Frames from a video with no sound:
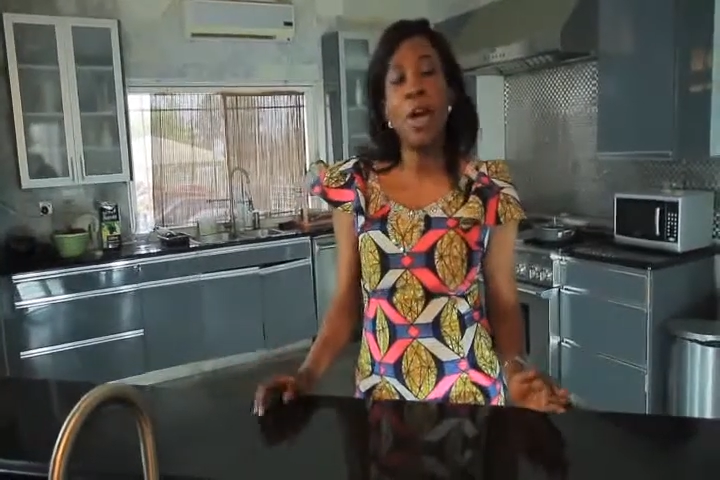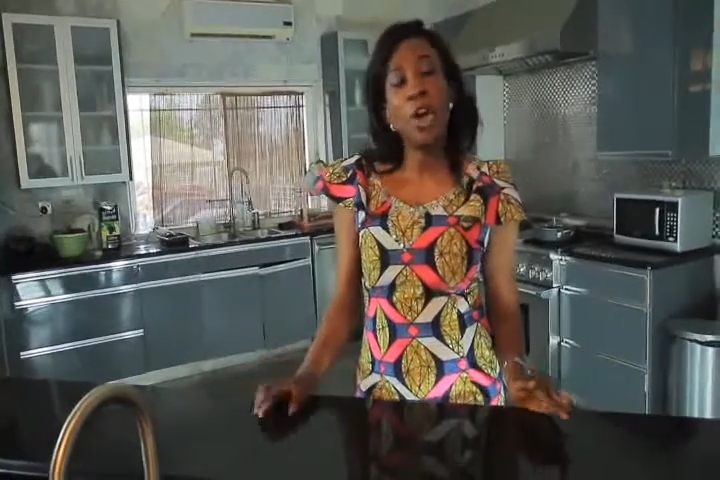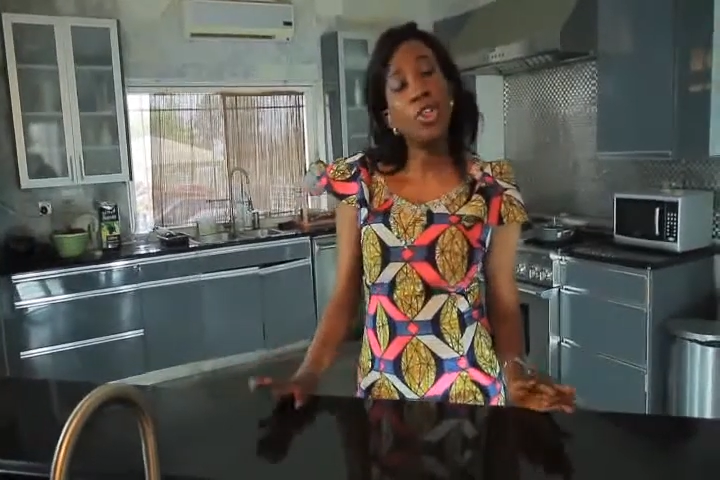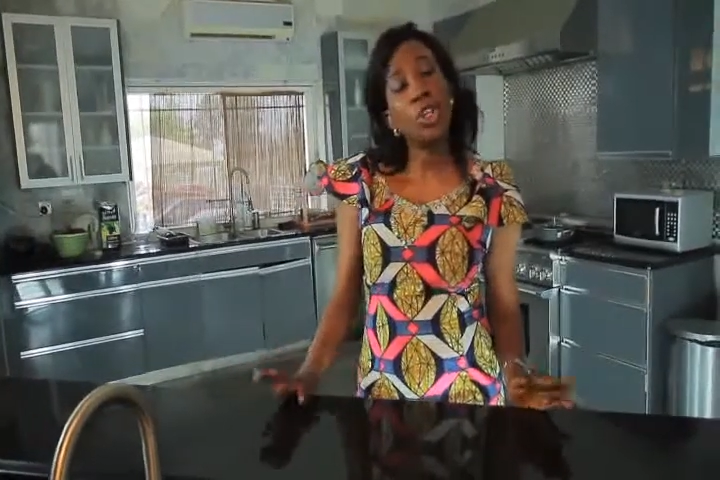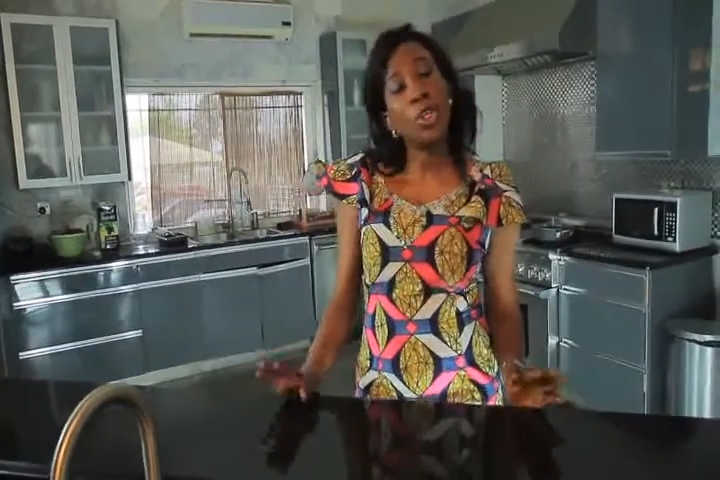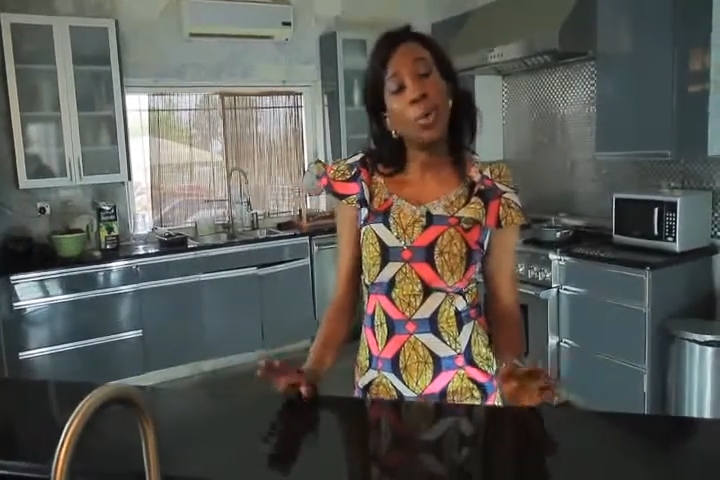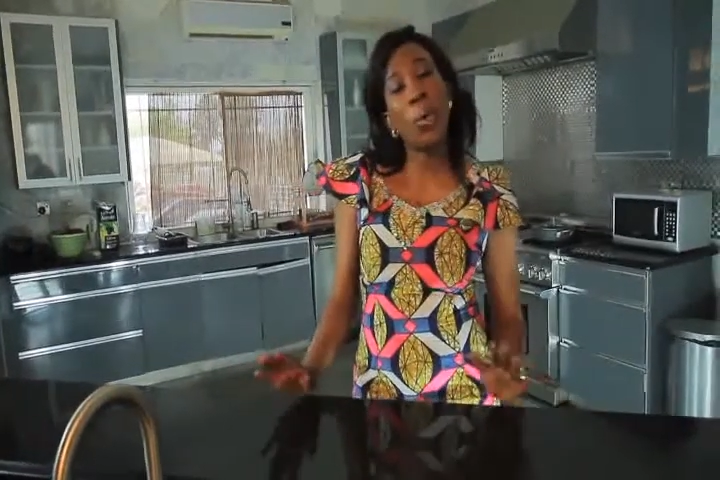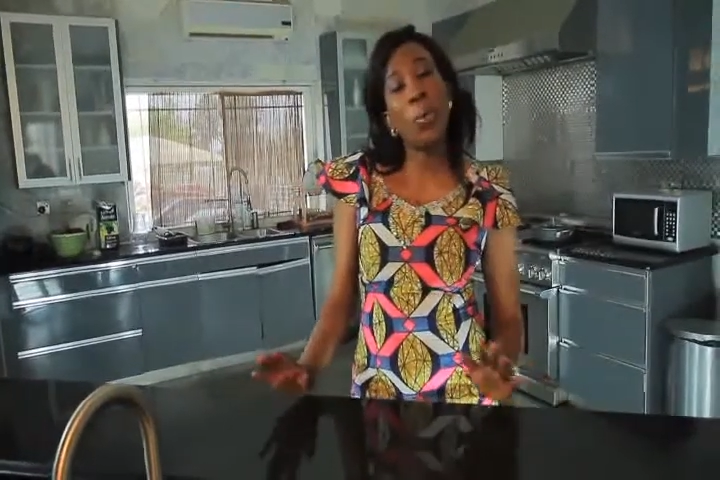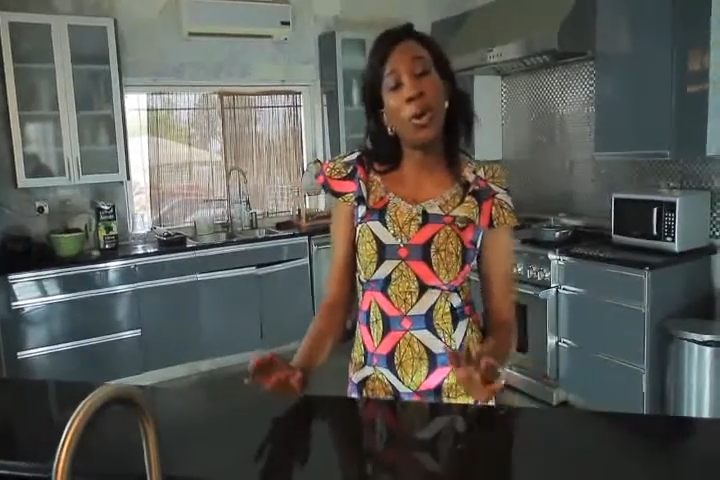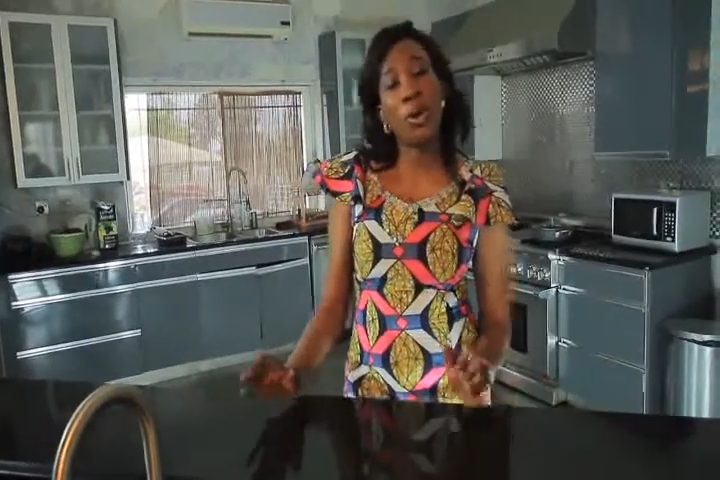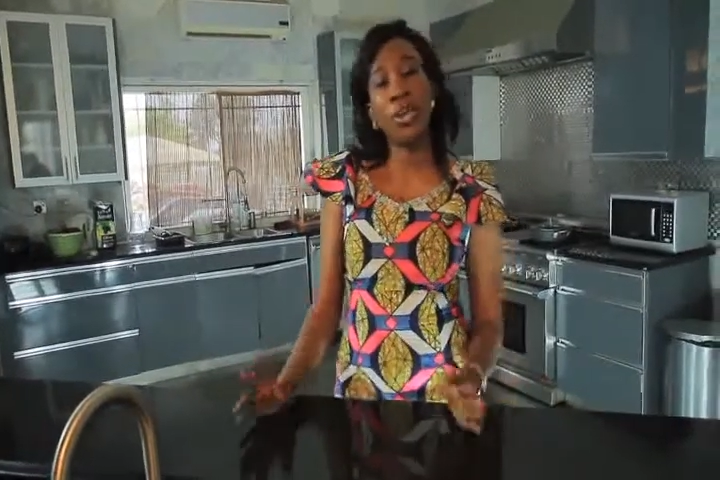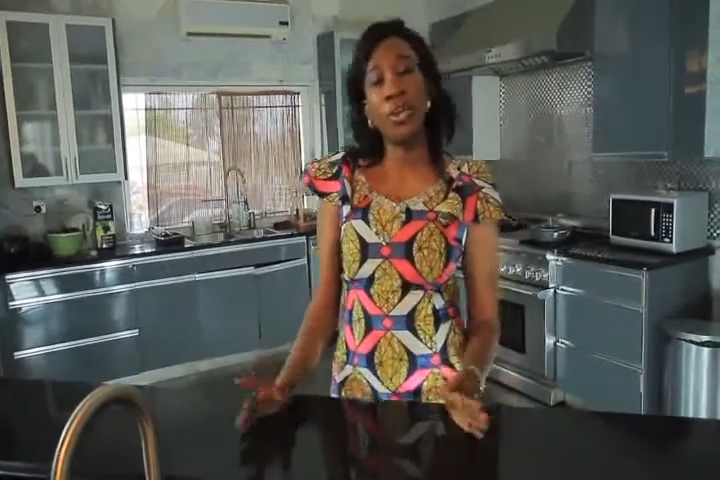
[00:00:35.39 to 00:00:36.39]
So the way
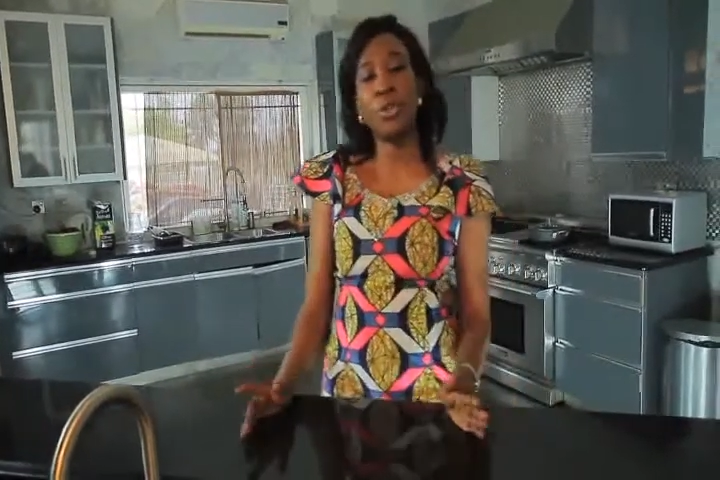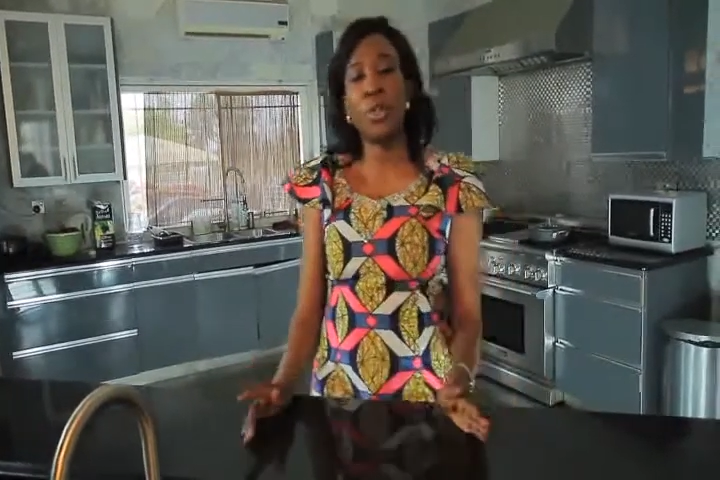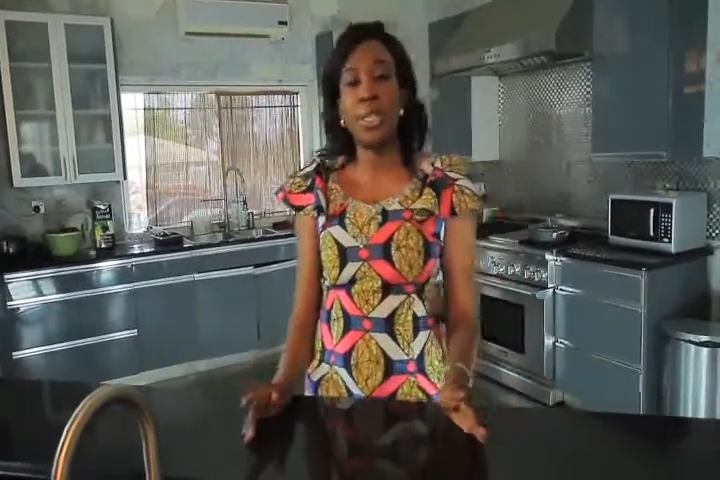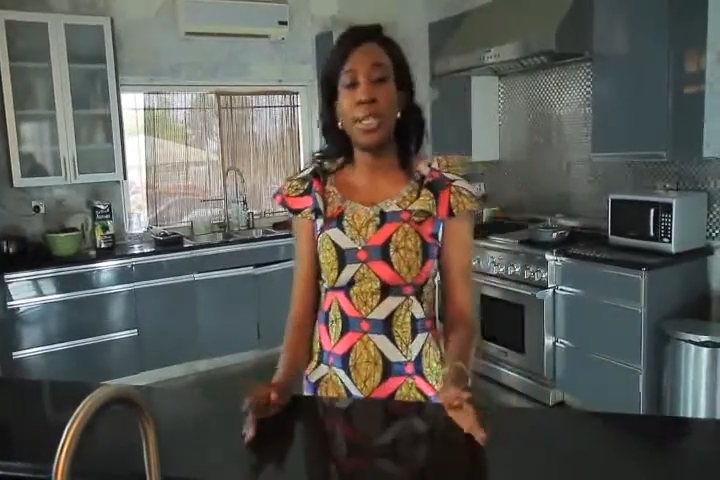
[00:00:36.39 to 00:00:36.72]
we're going to do it